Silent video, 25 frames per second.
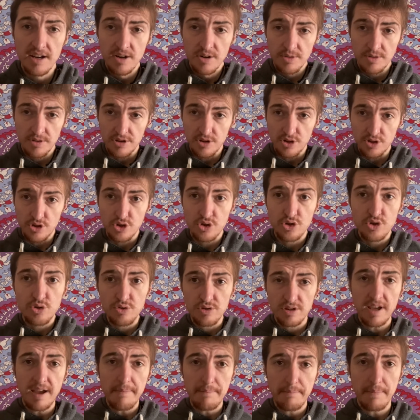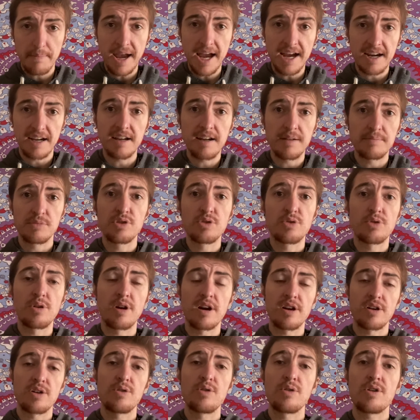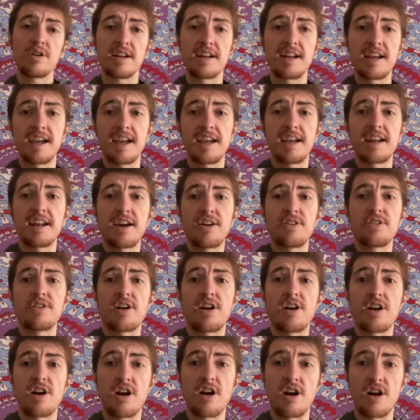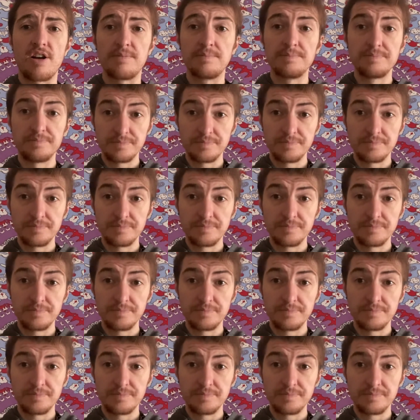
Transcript: We're going to shoot that back up through our cord and hang it out in our heart.